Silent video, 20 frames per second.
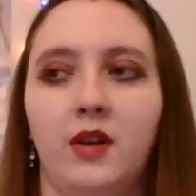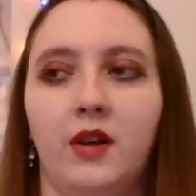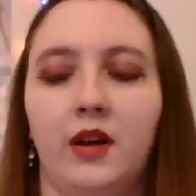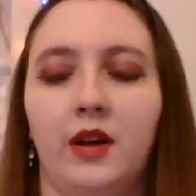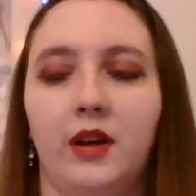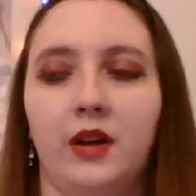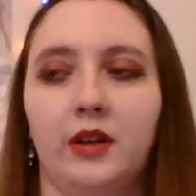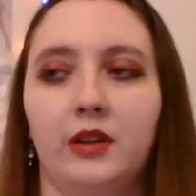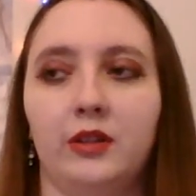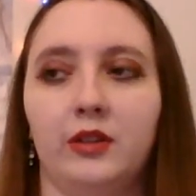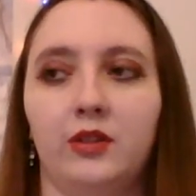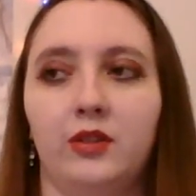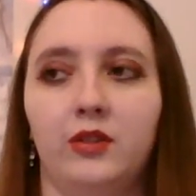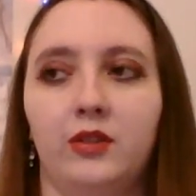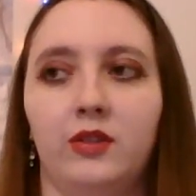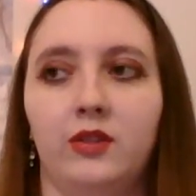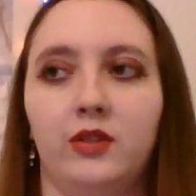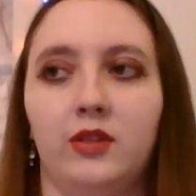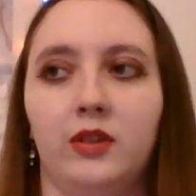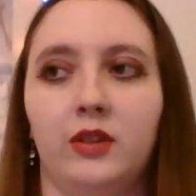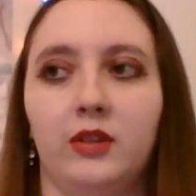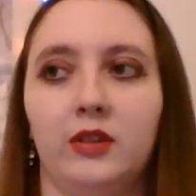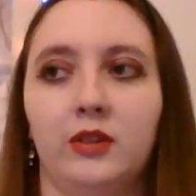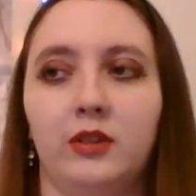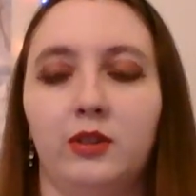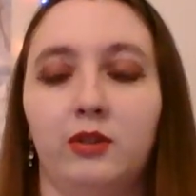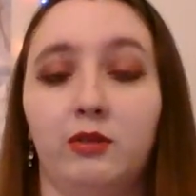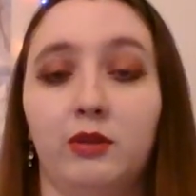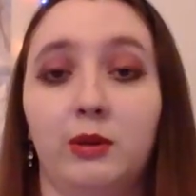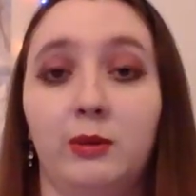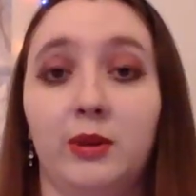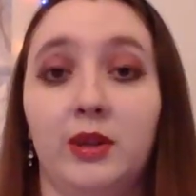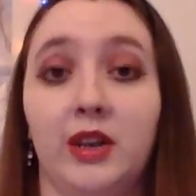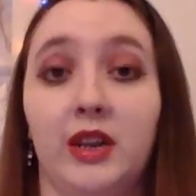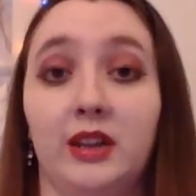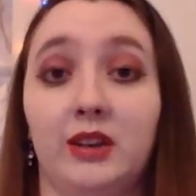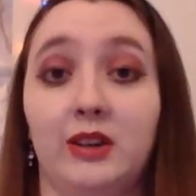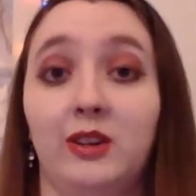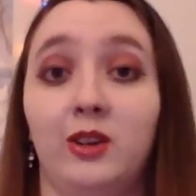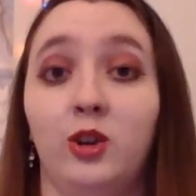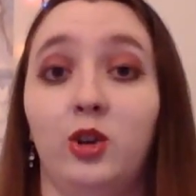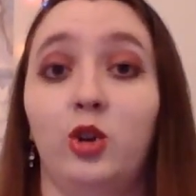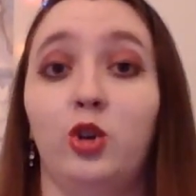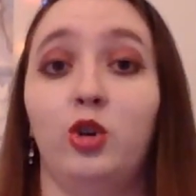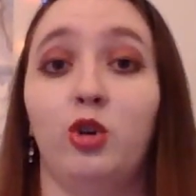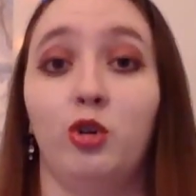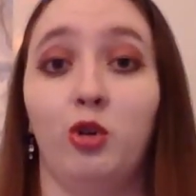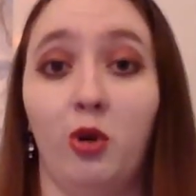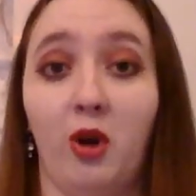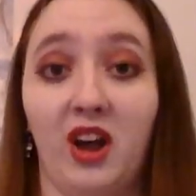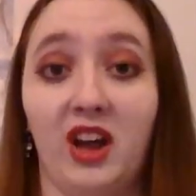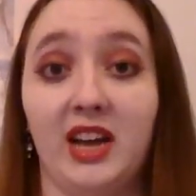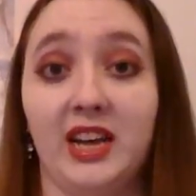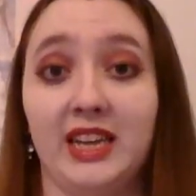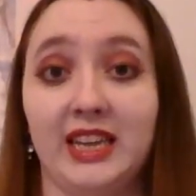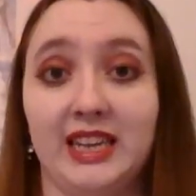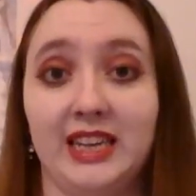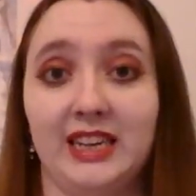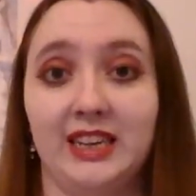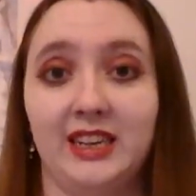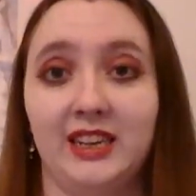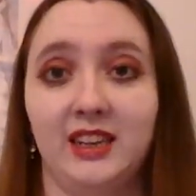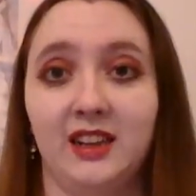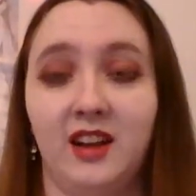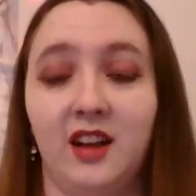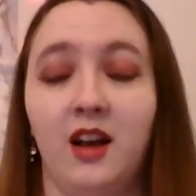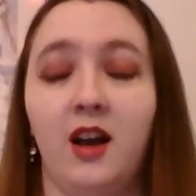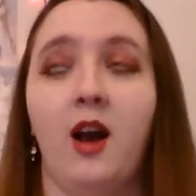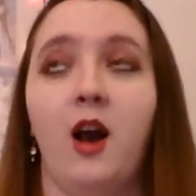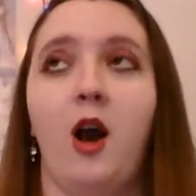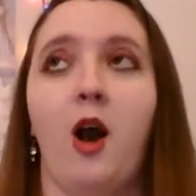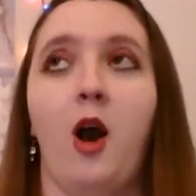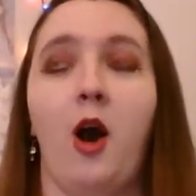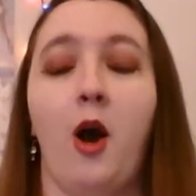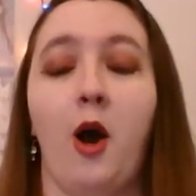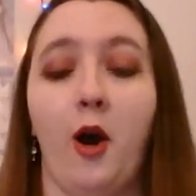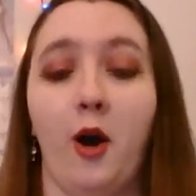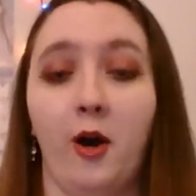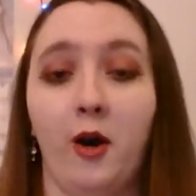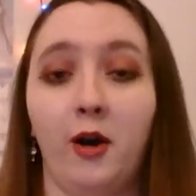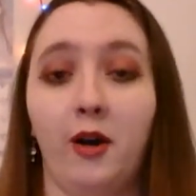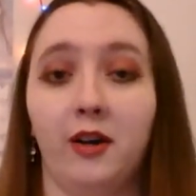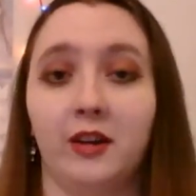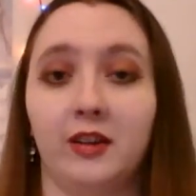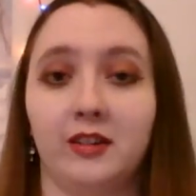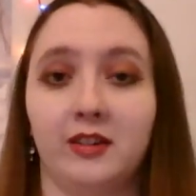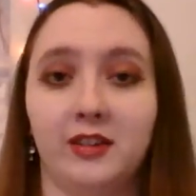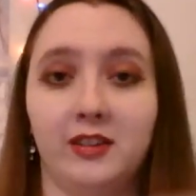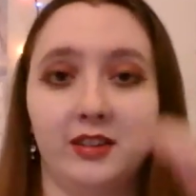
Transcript: uh, uh, screaming and crying hard.